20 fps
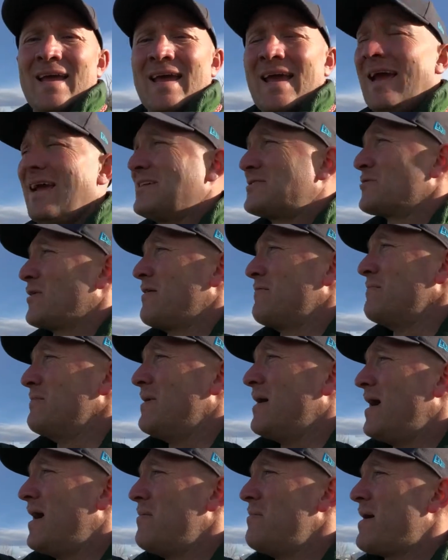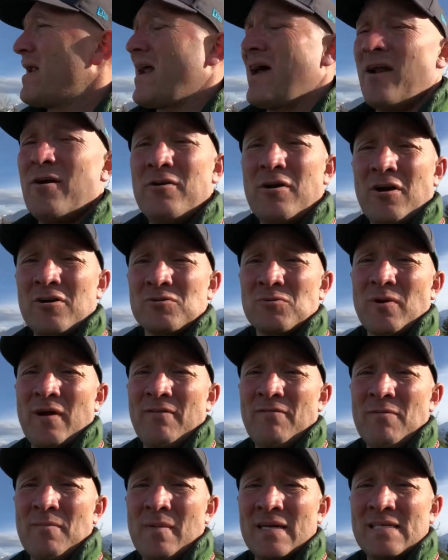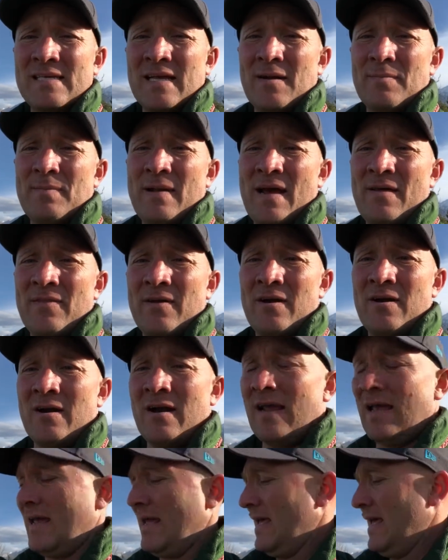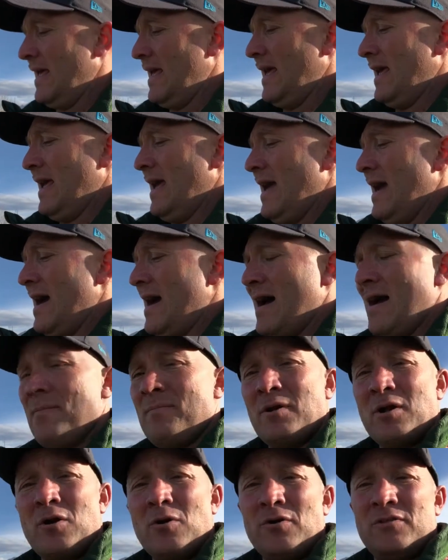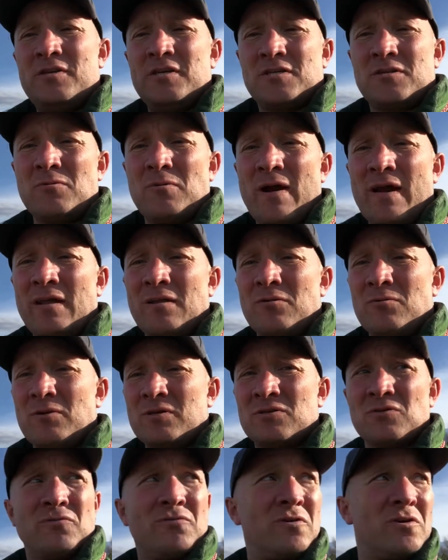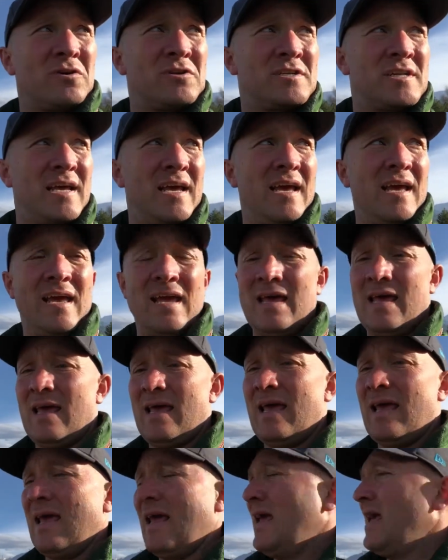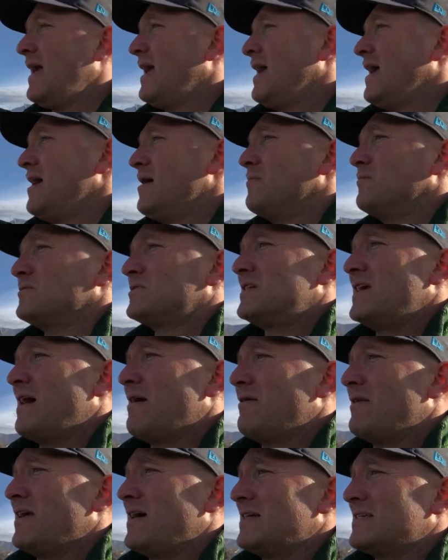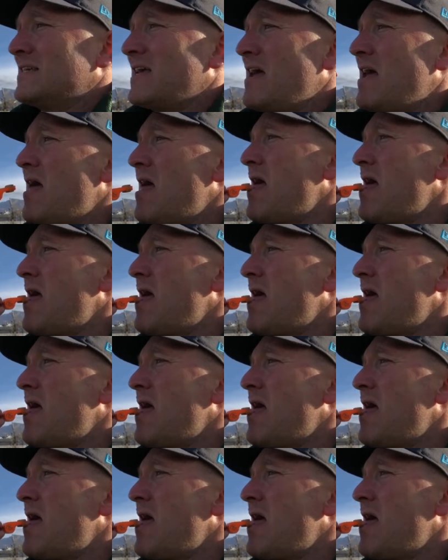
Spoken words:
Okay, so I'm about 100 yards away from my setup down there. I'm going to go with just the regular whistle first, and we'll see how it does.